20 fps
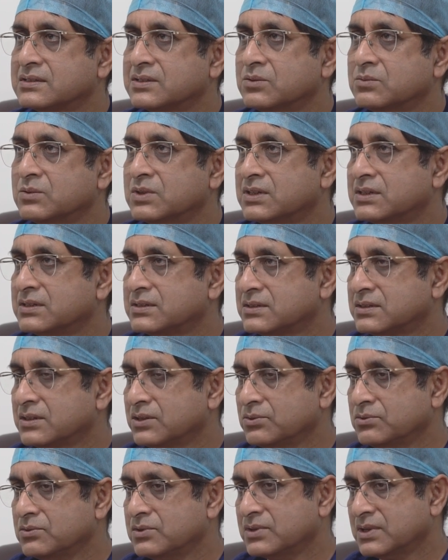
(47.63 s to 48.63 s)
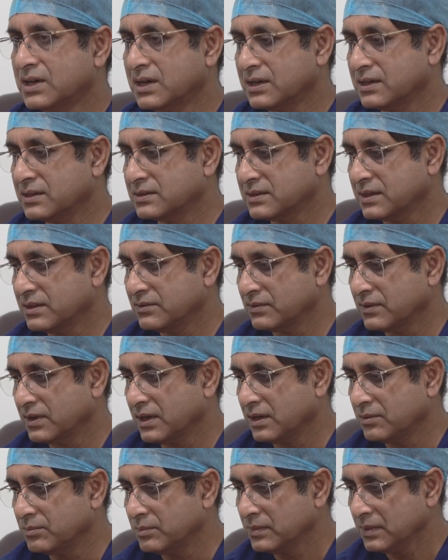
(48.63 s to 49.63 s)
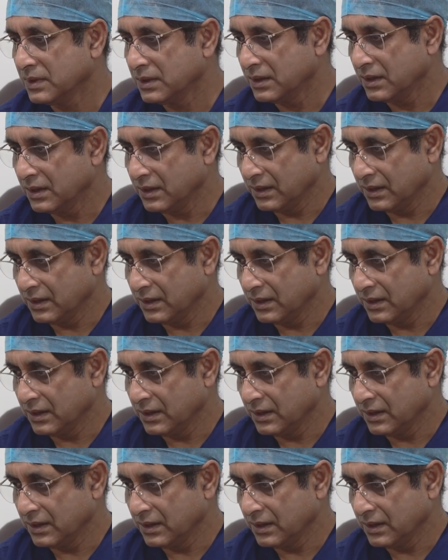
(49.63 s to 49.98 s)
numerous new drugs have come.